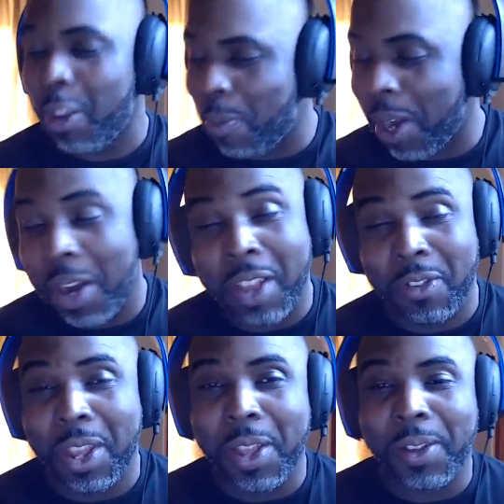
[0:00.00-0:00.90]
better as a
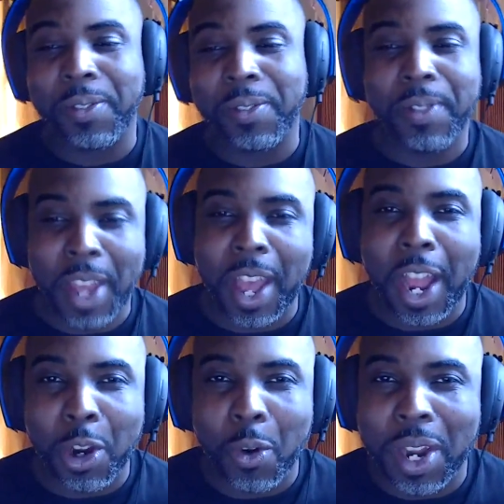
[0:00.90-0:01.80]
heel. Yeah,
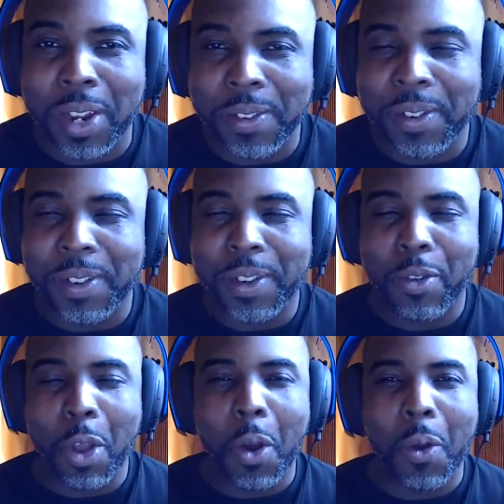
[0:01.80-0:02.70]
I agree.
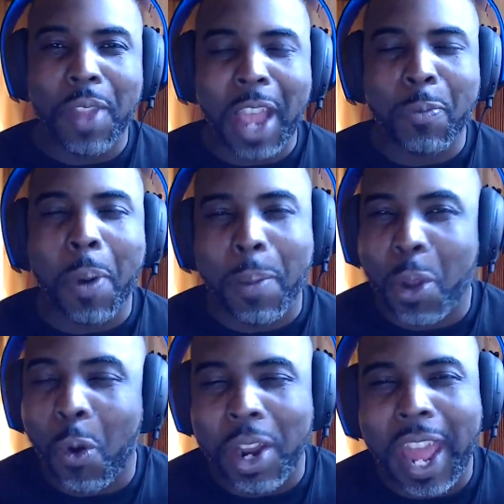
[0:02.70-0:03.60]
So that's probably
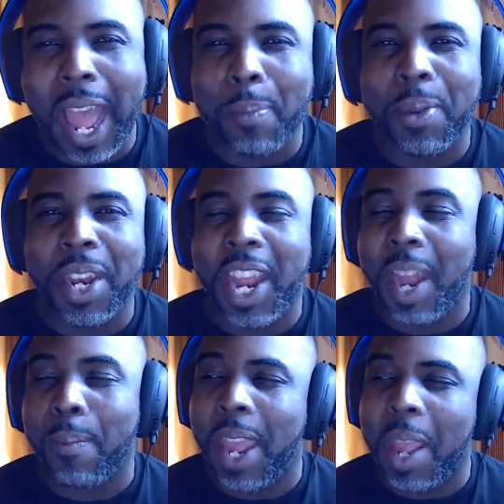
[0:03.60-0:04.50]
going to happen, and
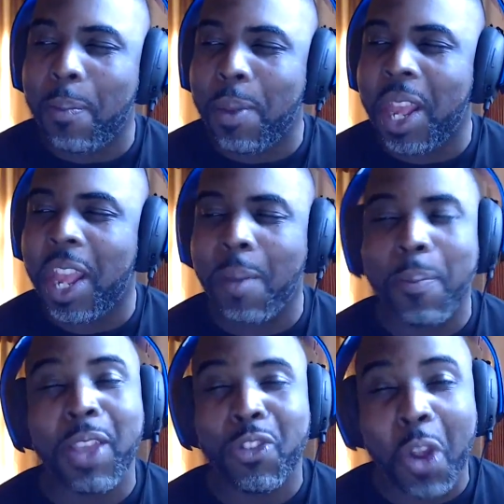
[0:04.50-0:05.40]
it
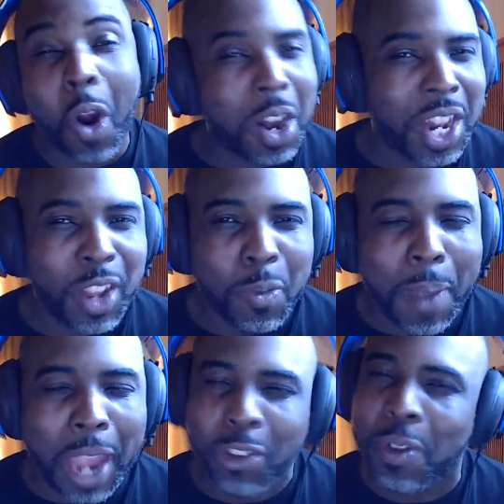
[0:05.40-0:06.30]
may start in this
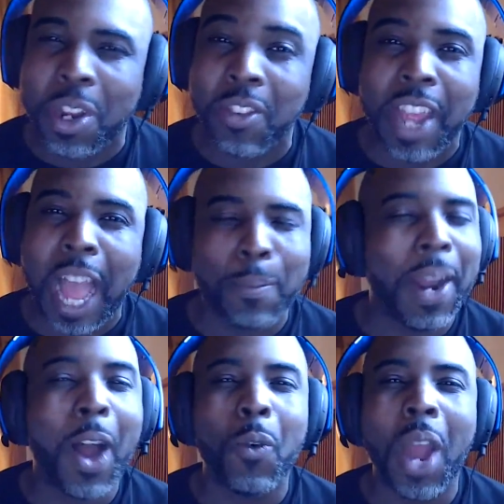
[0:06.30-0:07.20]
match if it doesn't happen
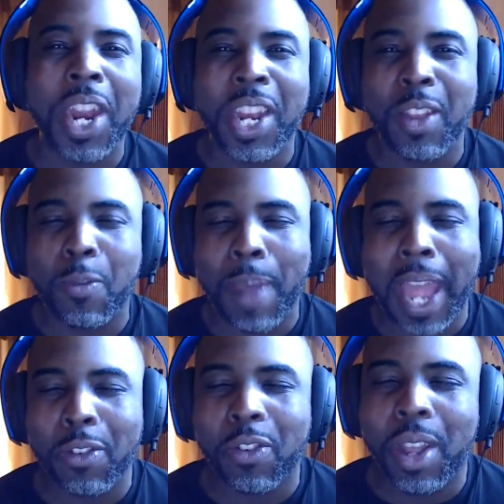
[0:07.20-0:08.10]
outright in this match.